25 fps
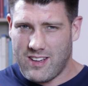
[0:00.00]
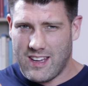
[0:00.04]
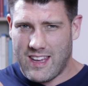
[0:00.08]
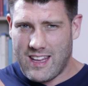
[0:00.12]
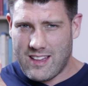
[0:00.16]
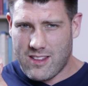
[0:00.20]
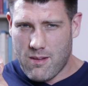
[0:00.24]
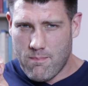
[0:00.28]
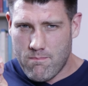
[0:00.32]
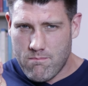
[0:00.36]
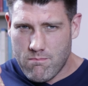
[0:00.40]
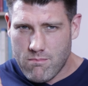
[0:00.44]

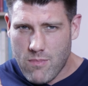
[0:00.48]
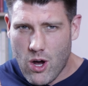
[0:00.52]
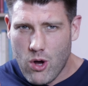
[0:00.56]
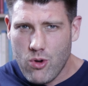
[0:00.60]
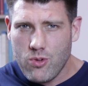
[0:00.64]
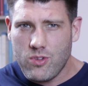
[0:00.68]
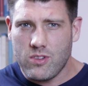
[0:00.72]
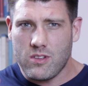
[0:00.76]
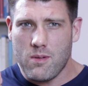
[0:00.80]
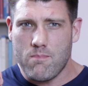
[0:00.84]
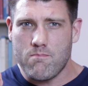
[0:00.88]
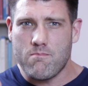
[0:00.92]
get the
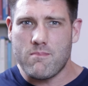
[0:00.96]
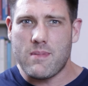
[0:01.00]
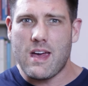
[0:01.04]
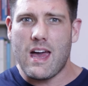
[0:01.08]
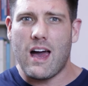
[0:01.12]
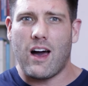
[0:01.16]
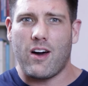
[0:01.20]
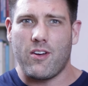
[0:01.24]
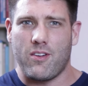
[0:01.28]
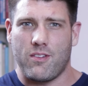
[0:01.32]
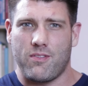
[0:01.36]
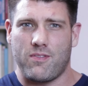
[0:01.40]
most
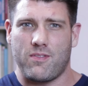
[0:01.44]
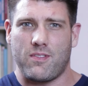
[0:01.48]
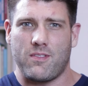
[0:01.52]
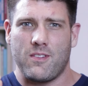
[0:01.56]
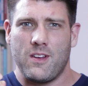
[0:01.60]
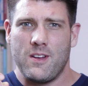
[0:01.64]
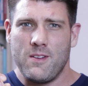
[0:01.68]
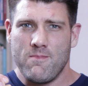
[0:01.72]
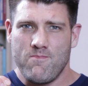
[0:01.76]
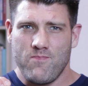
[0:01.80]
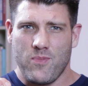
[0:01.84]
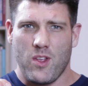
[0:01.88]
amount of
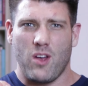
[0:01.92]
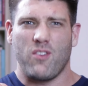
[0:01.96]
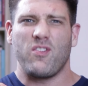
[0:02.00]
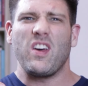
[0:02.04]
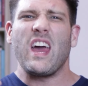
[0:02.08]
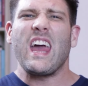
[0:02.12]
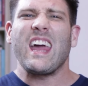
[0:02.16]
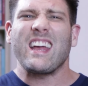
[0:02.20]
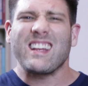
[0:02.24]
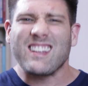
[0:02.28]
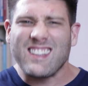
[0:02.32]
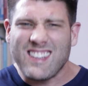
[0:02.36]

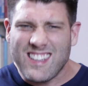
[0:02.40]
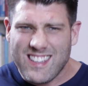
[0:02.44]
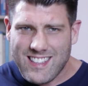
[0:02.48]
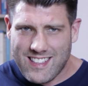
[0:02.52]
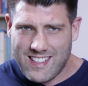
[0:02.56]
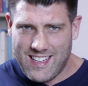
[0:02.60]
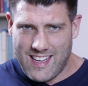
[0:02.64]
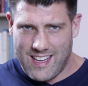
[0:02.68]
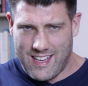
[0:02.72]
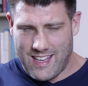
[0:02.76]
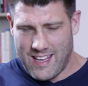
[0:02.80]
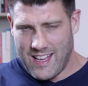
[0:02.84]

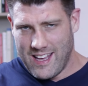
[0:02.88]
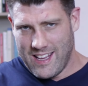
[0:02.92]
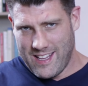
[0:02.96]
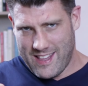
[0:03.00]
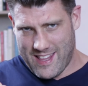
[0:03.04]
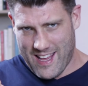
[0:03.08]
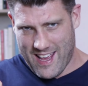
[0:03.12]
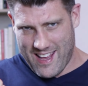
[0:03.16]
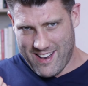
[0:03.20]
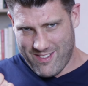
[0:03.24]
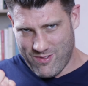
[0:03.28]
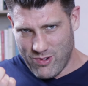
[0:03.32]
ecstasy,
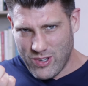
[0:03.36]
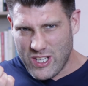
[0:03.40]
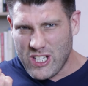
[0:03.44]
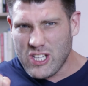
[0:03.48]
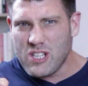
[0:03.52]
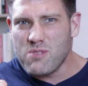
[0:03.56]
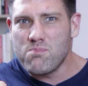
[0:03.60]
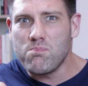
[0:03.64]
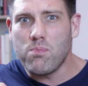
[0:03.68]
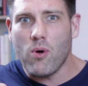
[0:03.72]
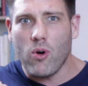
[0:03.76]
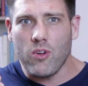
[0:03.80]
that
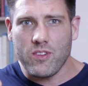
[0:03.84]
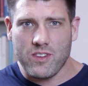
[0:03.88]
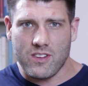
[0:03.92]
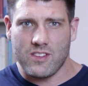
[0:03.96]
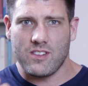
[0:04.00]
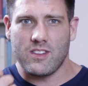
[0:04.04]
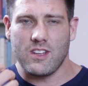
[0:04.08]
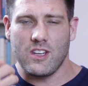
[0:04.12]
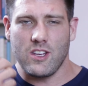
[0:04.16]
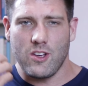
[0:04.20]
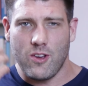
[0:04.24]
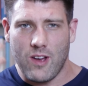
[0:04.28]

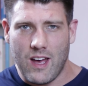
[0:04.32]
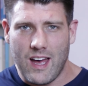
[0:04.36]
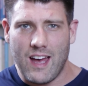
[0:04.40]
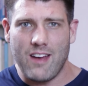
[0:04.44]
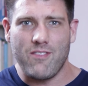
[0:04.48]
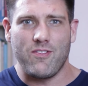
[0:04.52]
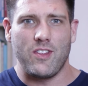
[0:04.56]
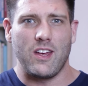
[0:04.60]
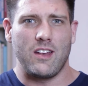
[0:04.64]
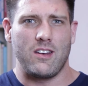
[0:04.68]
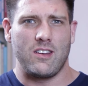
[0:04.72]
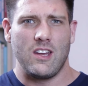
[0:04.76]
response that you
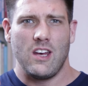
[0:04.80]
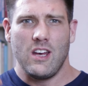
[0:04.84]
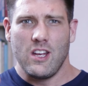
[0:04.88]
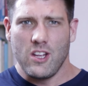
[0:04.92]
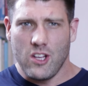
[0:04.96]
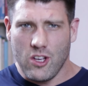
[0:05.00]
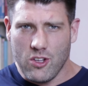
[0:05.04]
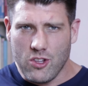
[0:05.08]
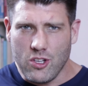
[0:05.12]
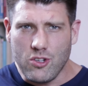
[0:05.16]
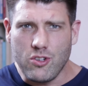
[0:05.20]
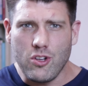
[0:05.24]
have, that,
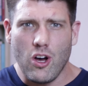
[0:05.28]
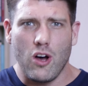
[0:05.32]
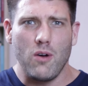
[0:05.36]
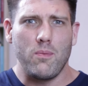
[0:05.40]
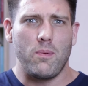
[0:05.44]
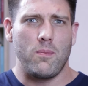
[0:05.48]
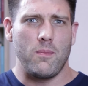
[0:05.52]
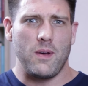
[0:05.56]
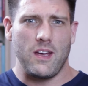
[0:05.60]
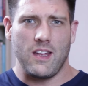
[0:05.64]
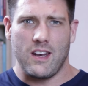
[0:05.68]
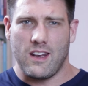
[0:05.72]
you know, the
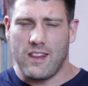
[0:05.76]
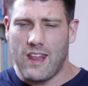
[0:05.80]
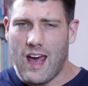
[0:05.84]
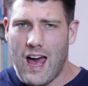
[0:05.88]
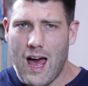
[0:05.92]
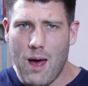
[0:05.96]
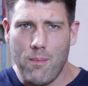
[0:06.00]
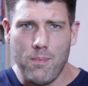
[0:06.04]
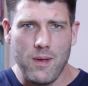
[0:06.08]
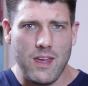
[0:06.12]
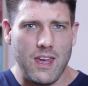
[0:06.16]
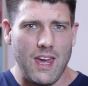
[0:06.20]
dopamine and the
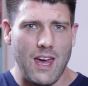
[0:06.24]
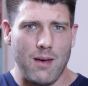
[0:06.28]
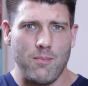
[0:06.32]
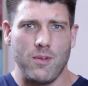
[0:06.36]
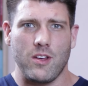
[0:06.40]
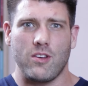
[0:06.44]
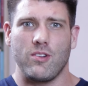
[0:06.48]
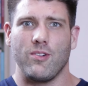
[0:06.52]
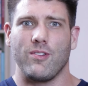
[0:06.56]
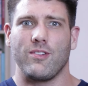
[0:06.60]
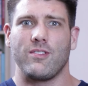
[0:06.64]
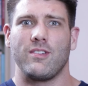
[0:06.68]
happy
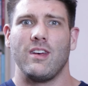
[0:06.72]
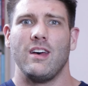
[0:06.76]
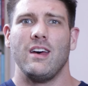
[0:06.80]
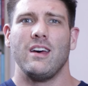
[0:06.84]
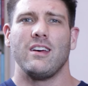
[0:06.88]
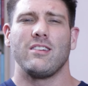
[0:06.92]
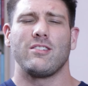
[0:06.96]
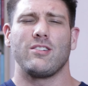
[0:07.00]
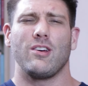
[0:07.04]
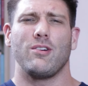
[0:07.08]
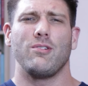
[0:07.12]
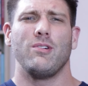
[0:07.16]
chemicals.
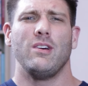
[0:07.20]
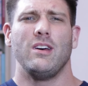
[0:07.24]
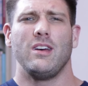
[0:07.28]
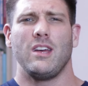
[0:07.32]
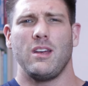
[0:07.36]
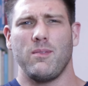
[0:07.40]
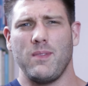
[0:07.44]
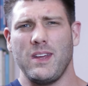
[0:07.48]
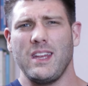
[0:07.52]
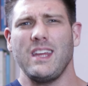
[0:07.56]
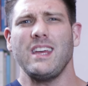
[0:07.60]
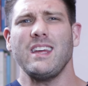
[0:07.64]
So,
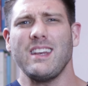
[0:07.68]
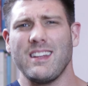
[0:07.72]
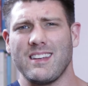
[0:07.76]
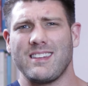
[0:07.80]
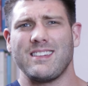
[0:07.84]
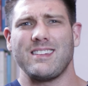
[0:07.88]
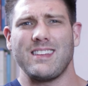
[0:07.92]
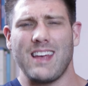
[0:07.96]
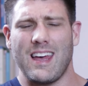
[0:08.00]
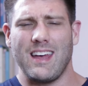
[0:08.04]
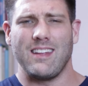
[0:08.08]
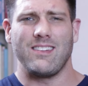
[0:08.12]
I mean, in a
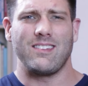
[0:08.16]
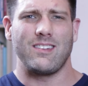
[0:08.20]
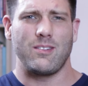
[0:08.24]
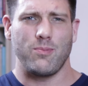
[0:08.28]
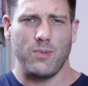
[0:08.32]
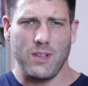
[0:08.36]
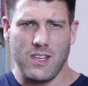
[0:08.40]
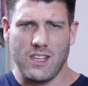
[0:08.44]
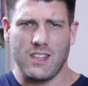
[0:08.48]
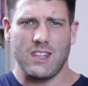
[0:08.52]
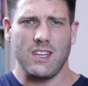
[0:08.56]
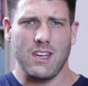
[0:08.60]
sense,
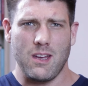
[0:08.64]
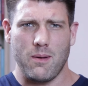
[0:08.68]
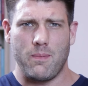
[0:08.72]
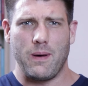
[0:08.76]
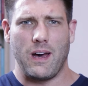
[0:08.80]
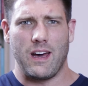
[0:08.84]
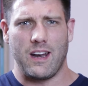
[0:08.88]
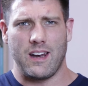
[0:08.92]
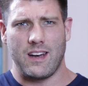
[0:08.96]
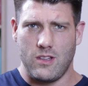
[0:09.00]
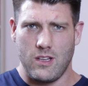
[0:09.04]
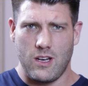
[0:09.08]
when you think
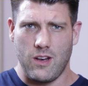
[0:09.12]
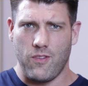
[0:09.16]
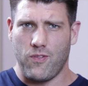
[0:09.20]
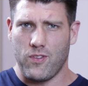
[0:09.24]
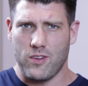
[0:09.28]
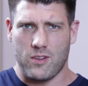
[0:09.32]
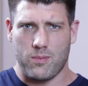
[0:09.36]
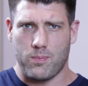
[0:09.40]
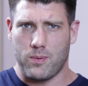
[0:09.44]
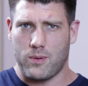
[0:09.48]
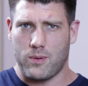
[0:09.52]
about it, the difference